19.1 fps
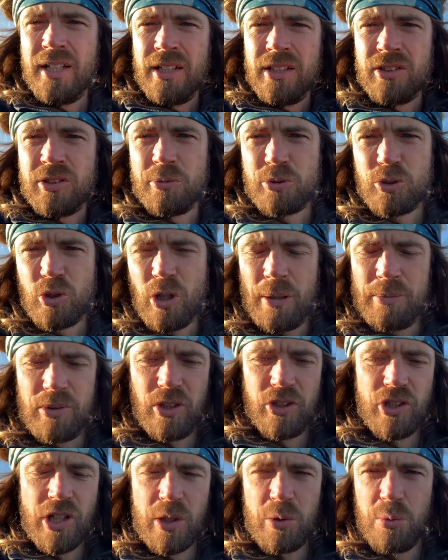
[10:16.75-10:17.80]
Subscribe to
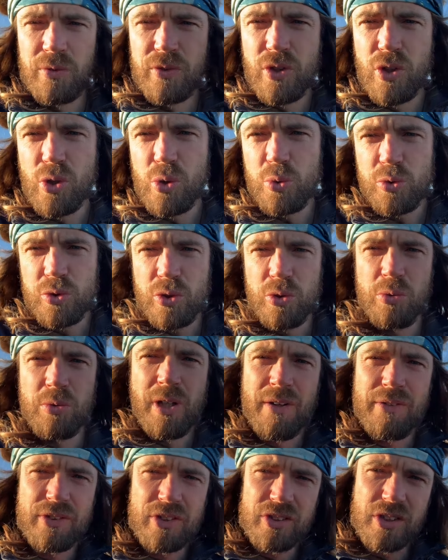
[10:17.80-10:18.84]
the channel, of course, and all the
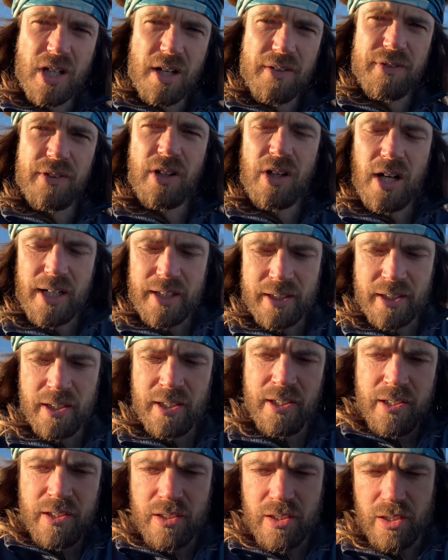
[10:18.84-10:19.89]
other stuff, like
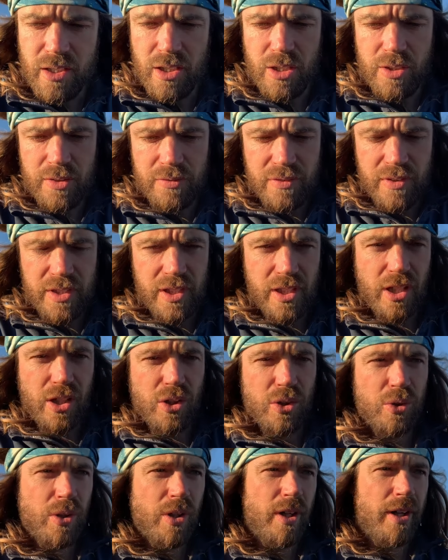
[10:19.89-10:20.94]
the
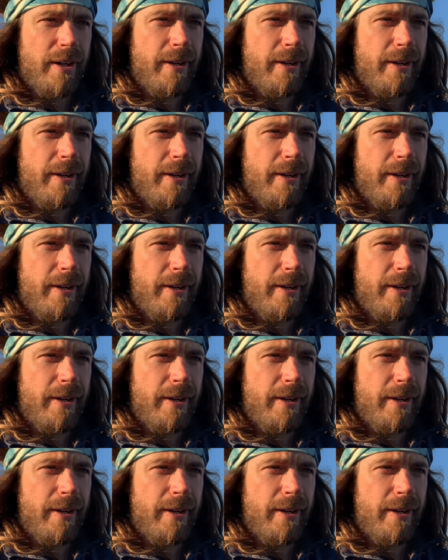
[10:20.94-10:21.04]
video,